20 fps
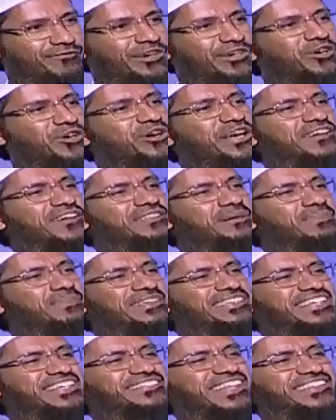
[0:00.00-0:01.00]
We don't have the
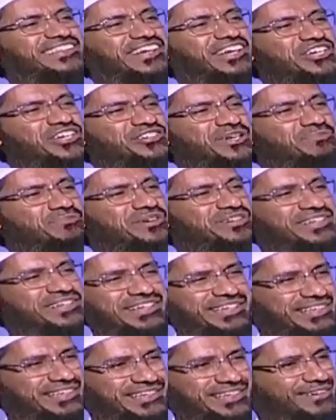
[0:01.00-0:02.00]
budgets like the Christian
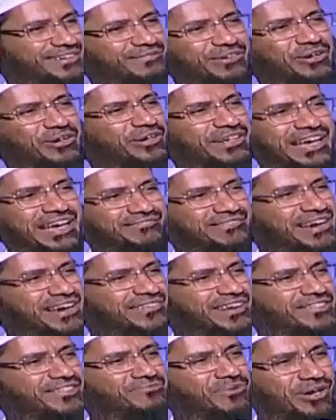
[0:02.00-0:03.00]
missionary. We don't have. We are
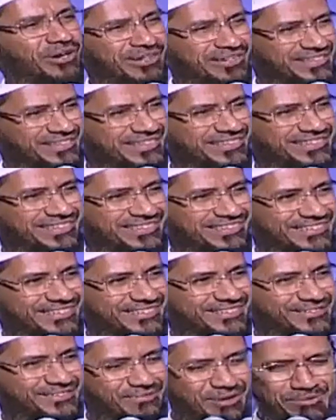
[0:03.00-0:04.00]
very small.
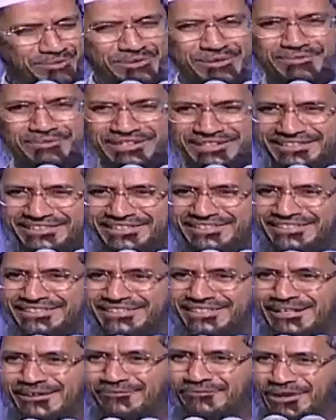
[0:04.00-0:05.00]
Small people.
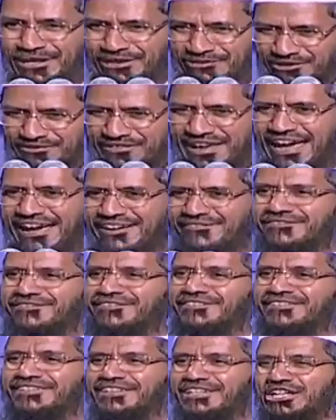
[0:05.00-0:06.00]
Whatever we have,
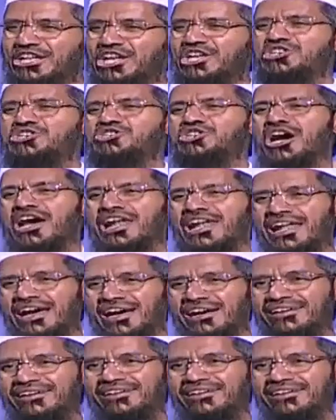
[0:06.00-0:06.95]
inshallah.